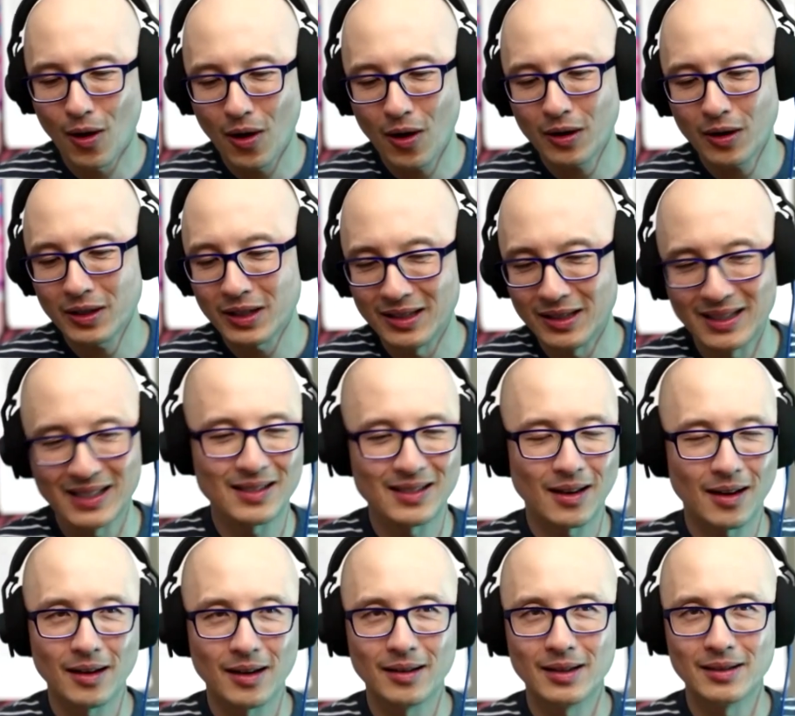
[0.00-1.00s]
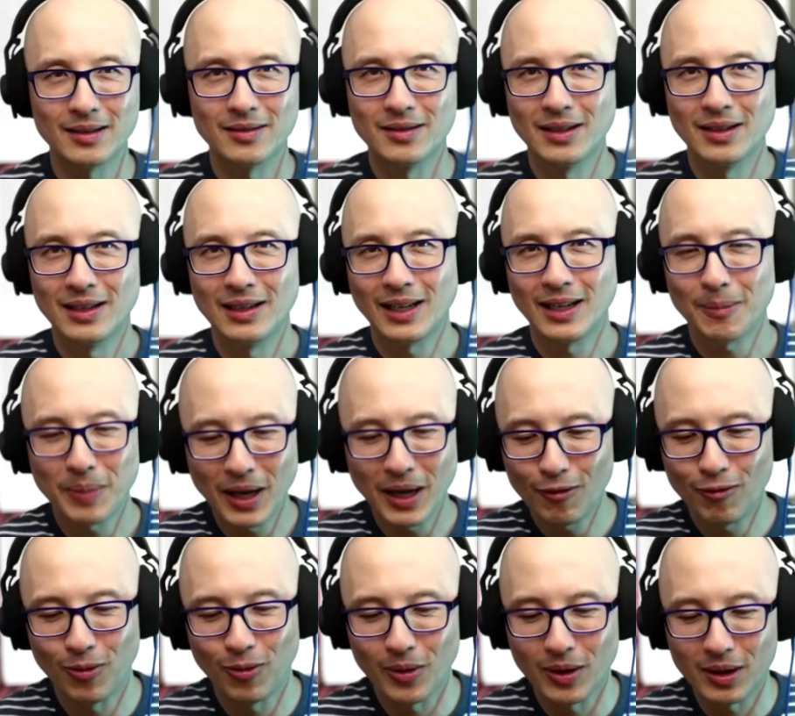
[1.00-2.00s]
art and design and get
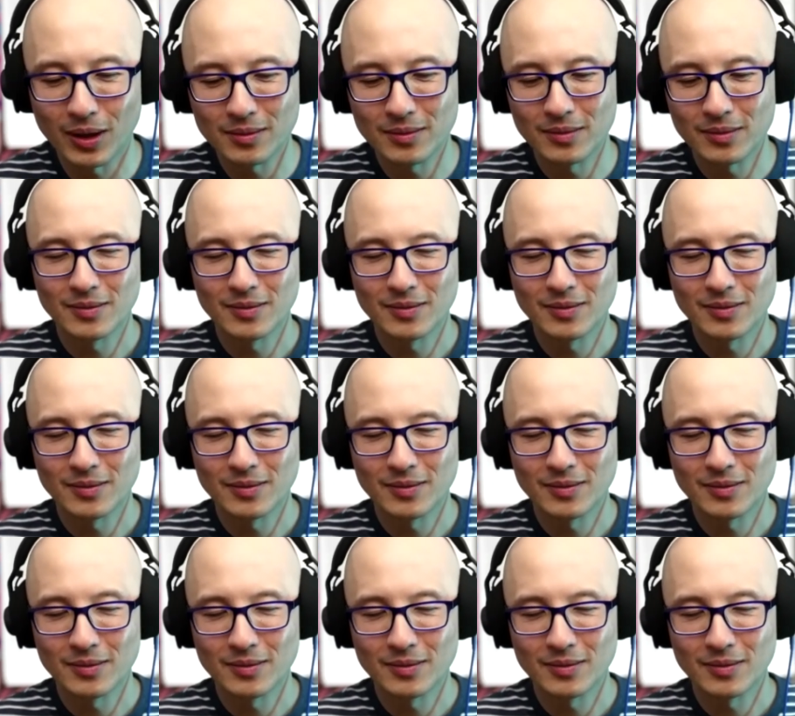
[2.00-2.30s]
paid for it.